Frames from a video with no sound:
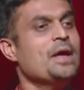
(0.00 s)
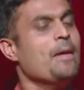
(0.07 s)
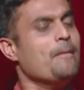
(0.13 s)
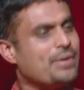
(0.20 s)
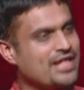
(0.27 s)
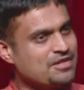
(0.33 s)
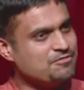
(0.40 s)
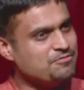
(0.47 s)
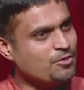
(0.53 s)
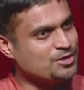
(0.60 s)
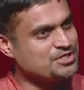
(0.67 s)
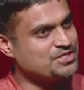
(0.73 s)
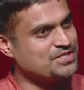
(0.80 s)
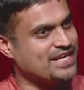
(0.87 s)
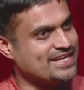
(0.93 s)
But
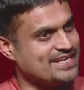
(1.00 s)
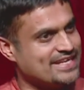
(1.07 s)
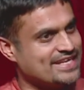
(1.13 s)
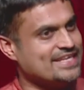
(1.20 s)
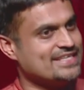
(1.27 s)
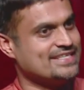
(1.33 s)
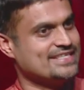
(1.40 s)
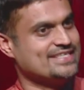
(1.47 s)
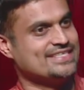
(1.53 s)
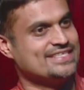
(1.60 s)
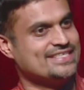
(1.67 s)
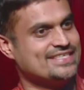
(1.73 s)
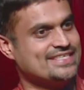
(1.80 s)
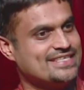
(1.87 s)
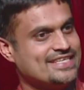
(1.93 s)
unfortunately,
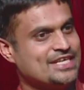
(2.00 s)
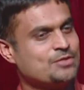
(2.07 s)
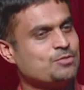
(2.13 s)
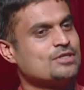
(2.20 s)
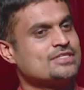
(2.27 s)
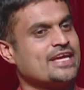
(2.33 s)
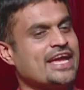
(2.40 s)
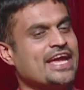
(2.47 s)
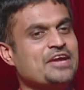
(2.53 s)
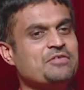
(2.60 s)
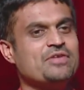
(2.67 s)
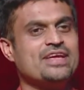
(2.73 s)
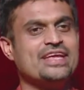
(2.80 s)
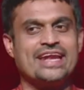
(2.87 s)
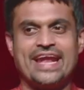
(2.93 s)
it was a
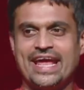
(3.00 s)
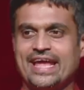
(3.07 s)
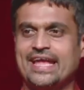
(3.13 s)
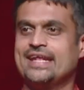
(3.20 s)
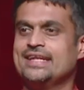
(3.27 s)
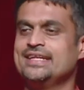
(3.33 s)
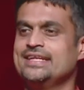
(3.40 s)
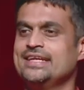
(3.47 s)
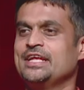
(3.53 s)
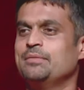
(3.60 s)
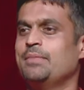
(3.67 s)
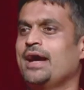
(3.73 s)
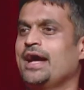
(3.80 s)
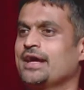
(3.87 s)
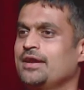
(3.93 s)
heavy rain in
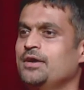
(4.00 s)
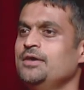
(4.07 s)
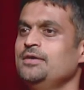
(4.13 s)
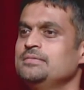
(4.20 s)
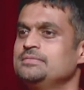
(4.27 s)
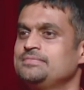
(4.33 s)
Bangalore.